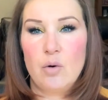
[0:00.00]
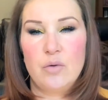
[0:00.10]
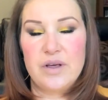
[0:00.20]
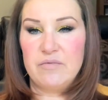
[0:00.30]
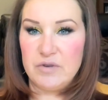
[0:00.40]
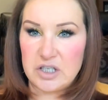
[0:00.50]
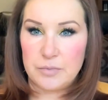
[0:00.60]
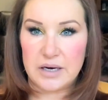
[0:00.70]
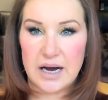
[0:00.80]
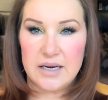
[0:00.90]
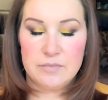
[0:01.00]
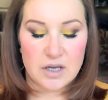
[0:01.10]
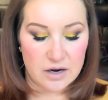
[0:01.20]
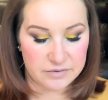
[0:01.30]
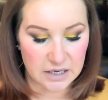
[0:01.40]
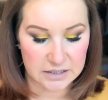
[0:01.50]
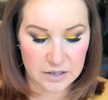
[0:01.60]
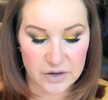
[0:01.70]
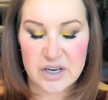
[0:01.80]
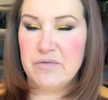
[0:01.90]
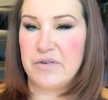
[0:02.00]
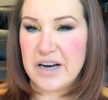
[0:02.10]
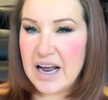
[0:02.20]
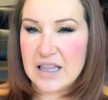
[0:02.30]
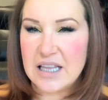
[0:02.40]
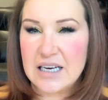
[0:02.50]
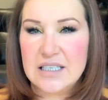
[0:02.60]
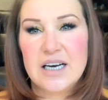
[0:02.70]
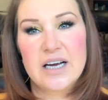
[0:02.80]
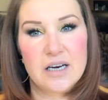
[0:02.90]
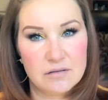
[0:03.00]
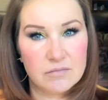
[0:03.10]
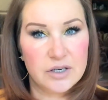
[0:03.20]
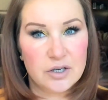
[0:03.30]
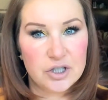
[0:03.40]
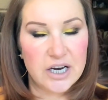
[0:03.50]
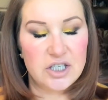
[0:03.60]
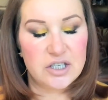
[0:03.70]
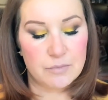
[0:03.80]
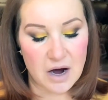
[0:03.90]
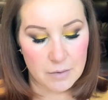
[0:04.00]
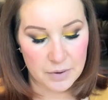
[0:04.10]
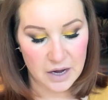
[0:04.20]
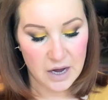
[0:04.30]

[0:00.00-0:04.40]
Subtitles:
all the enrichment games that I've done so that I don't forget things and I can, change them up.